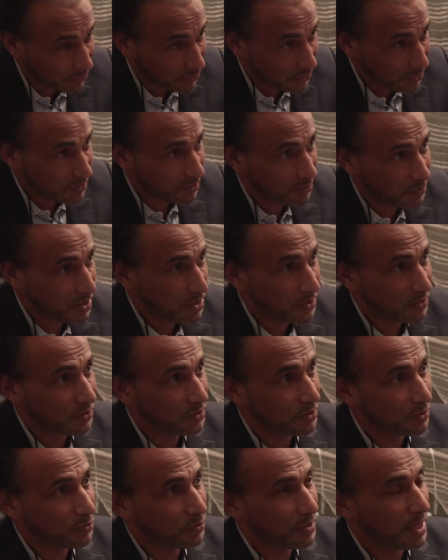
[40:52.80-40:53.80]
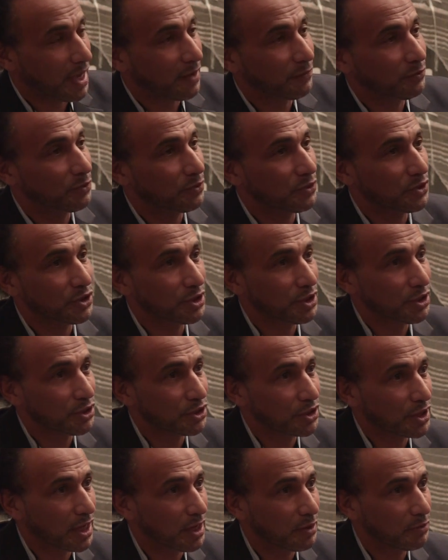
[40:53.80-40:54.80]
this basis, we have to
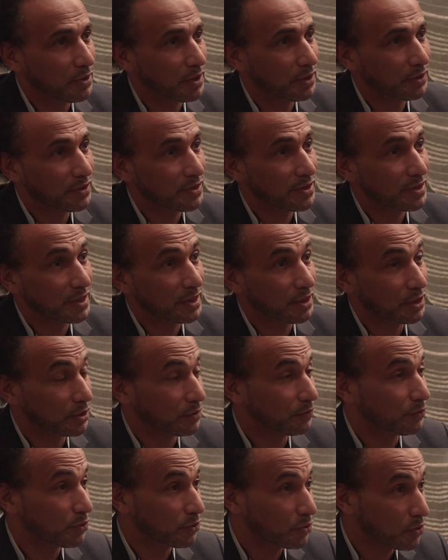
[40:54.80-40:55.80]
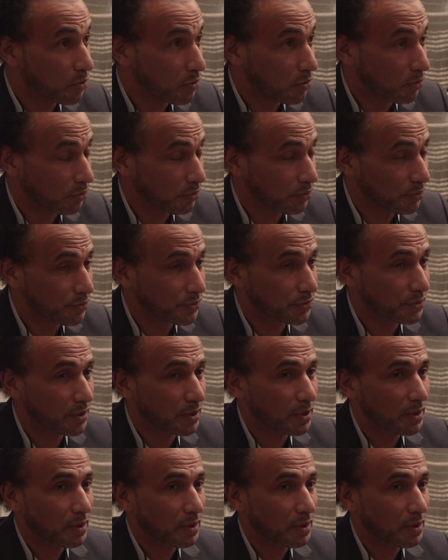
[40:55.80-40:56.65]
change our understanding of the goals,